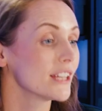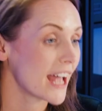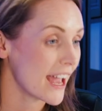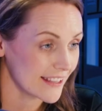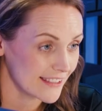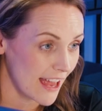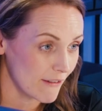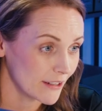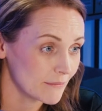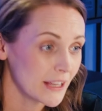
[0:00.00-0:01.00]
the
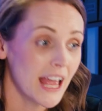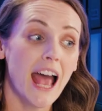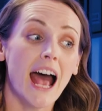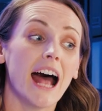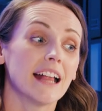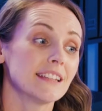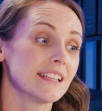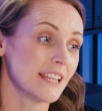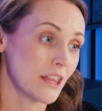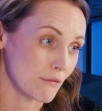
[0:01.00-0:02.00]
Kyocera and the
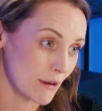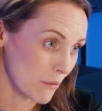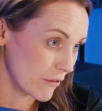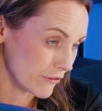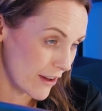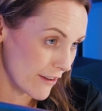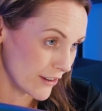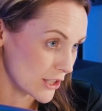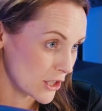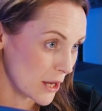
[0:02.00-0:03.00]
C315
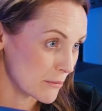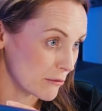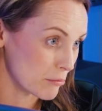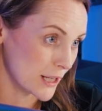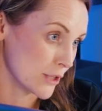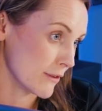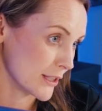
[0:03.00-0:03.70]
in terms of print